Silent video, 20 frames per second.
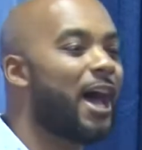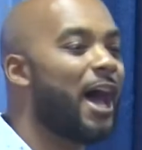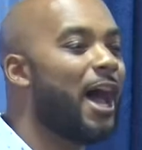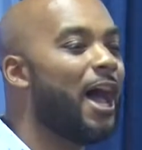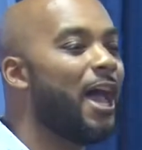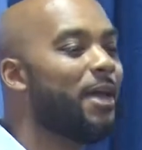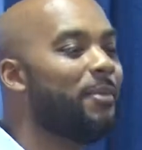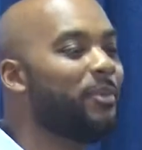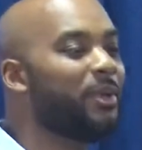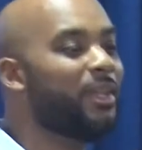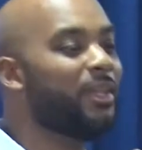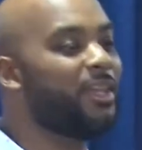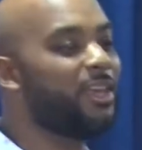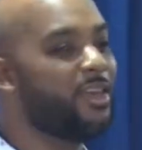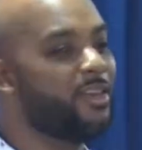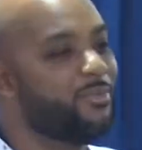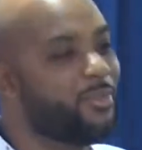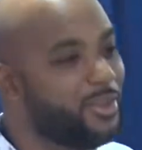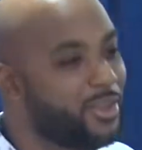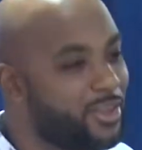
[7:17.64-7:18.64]
I
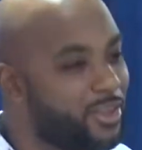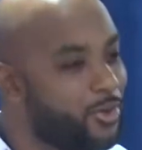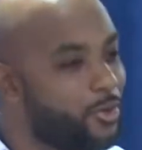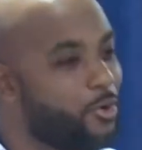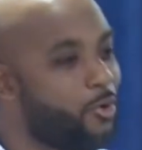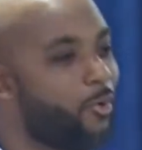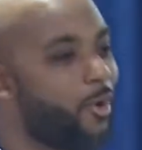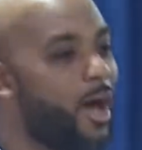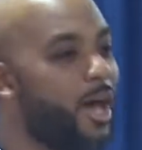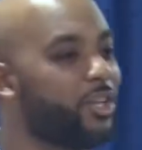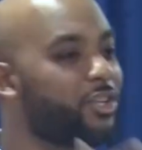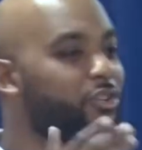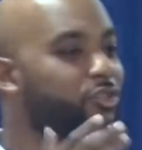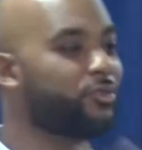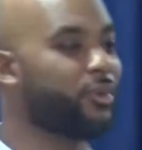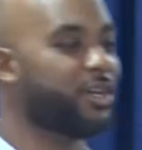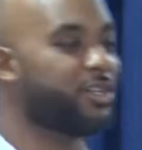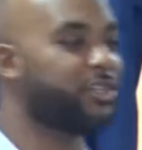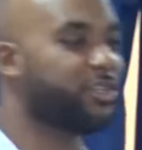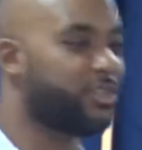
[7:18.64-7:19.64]
believe in you. I
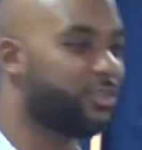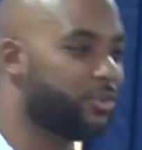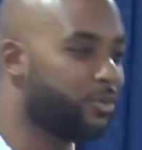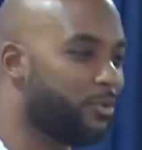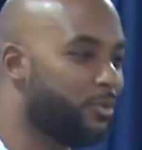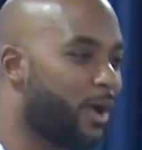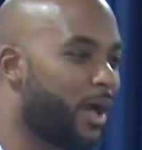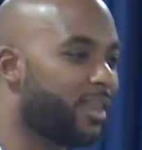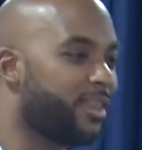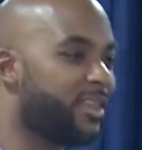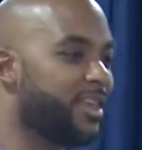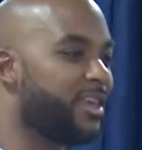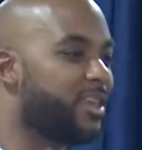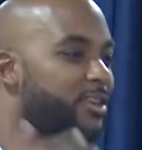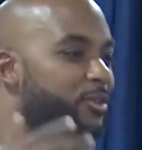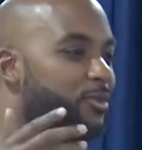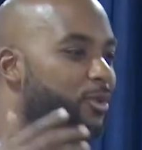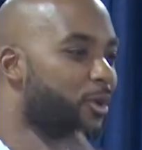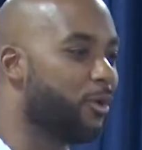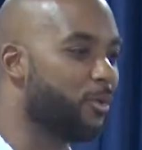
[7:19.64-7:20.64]
trust you. I
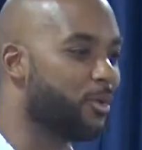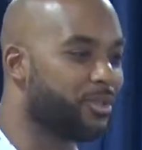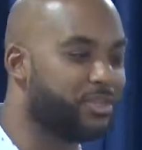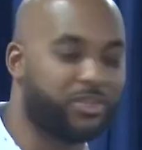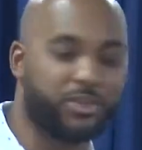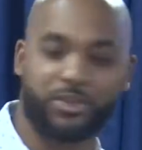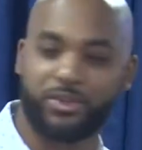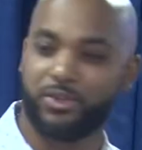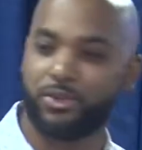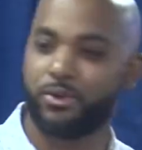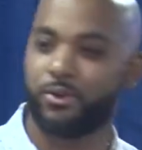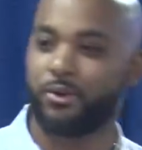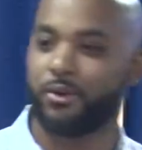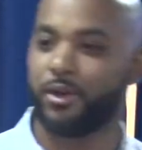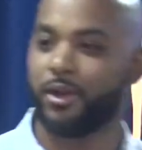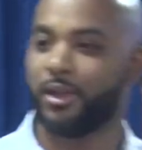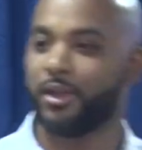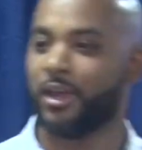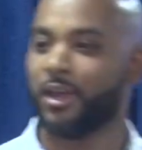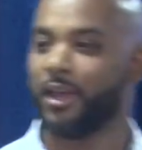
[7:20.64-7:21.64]
think you know what you're
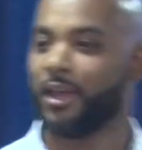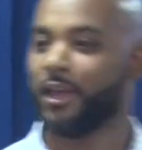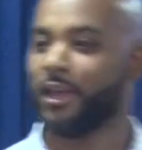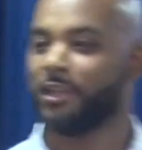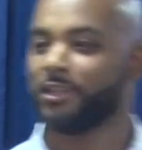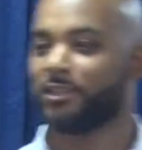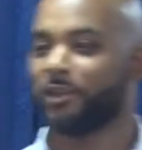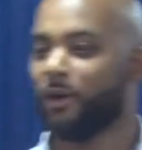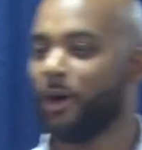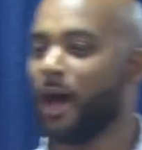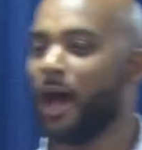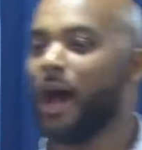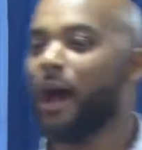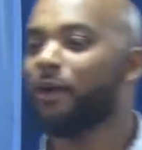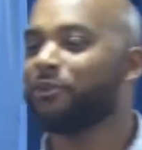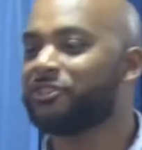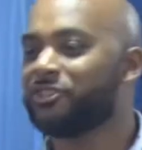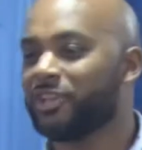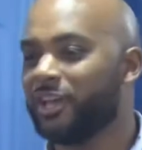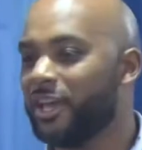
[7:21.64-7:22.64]
doing. So
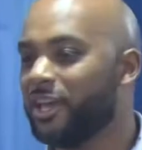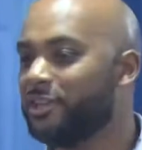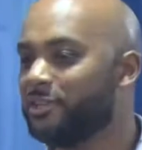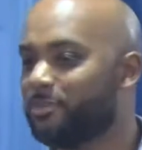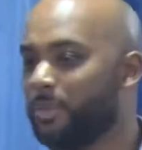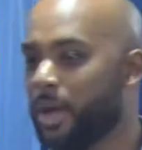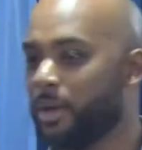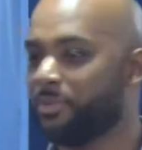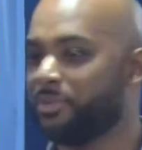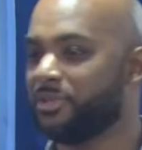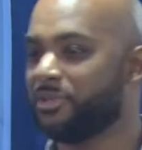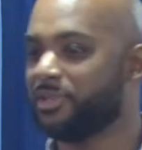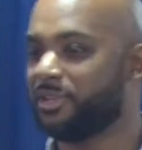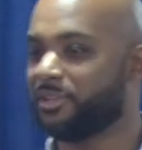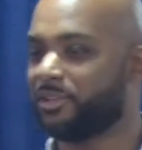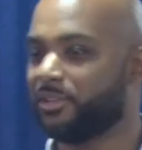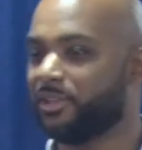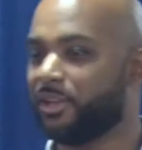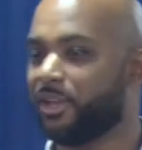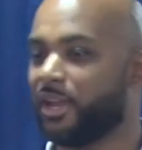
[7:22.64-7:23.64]
I'll change my
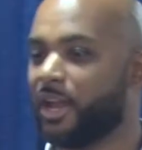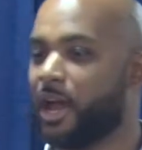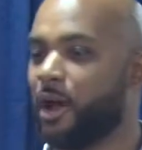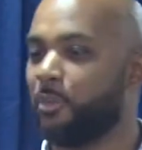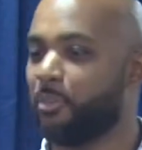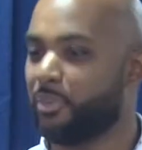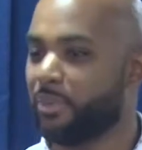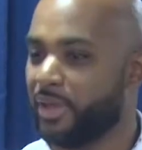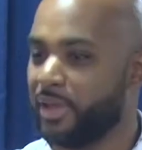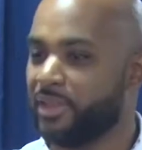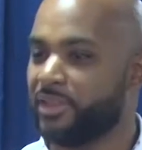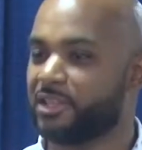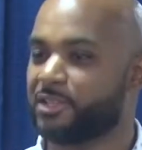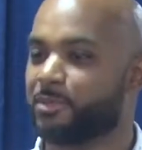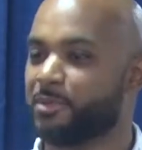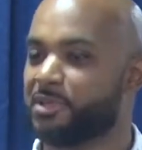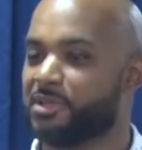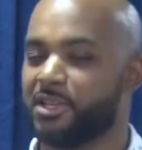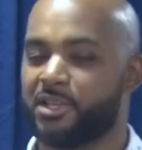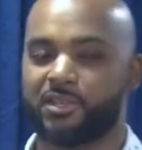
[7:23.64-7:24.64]
position and I'll play this
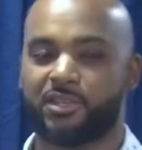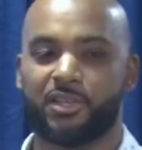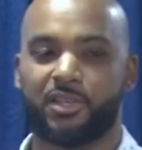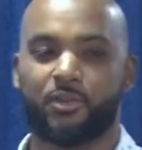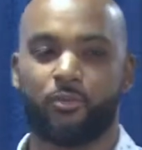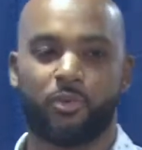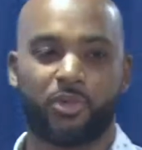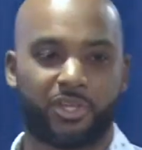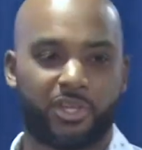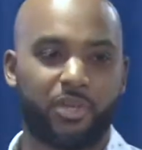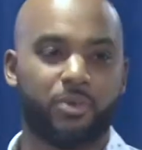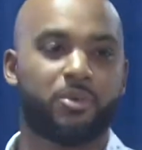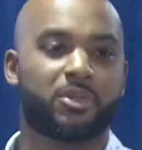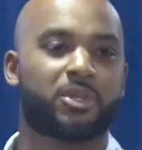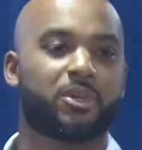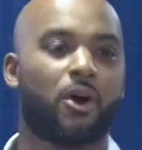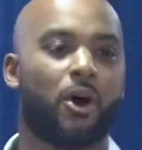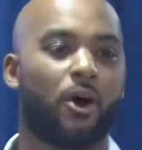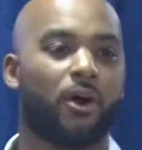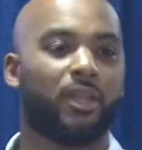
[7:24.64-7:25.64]
position, which he was
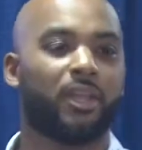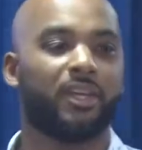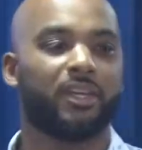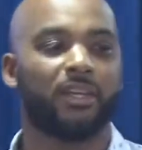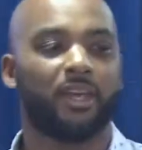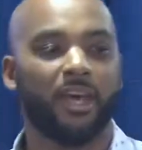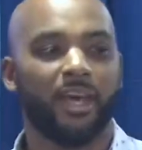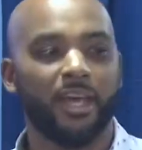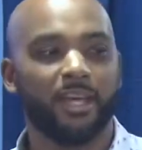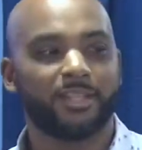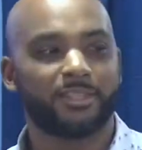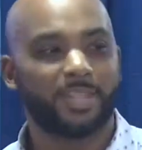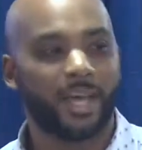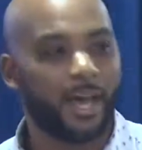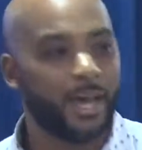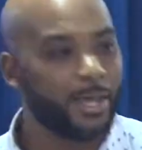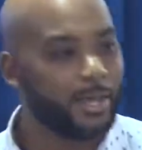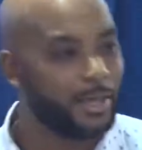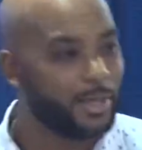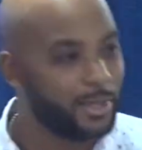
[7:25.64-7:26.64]
calling
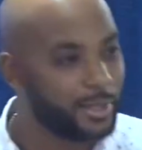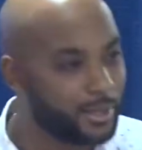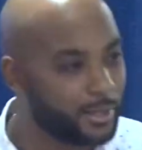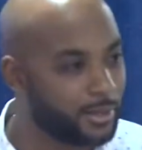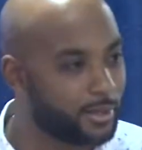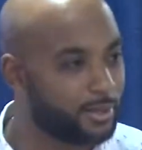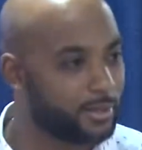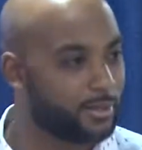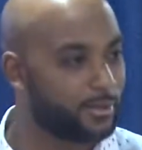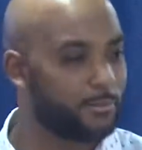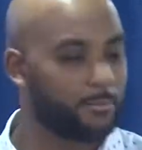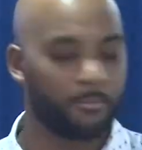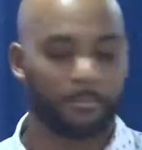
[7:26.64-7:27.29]
tight end.